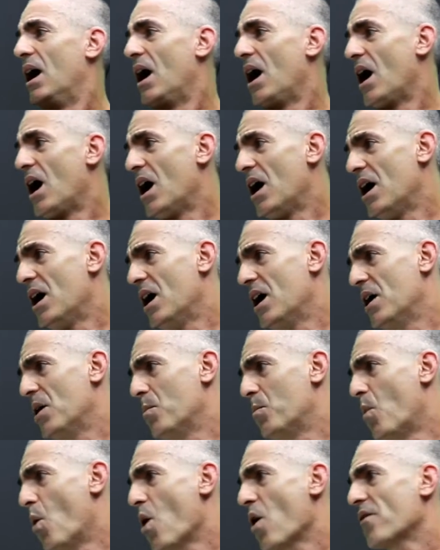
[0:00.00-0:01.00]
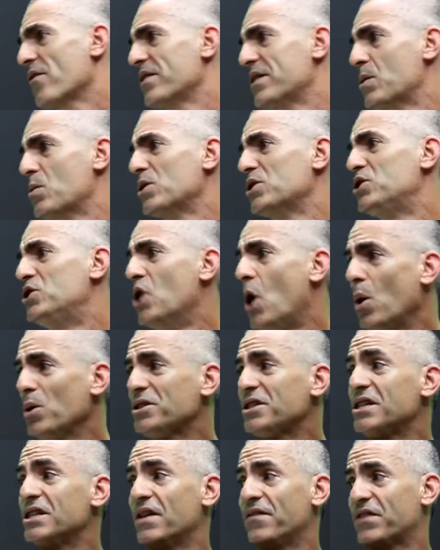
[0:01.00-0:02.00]
moreover, there was no
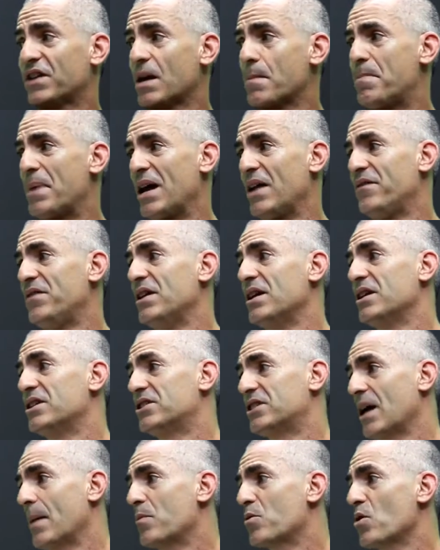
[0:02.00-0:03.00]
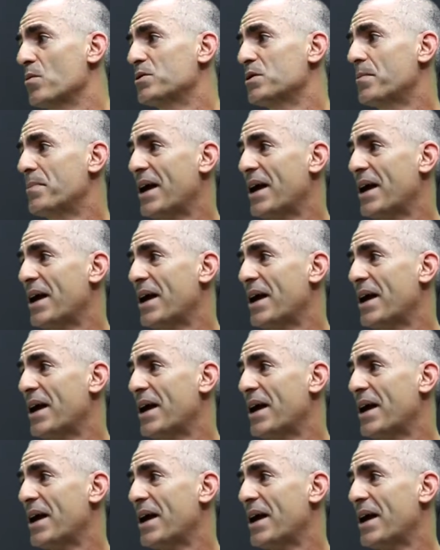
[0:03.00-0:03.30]
significant benefit in subgroups of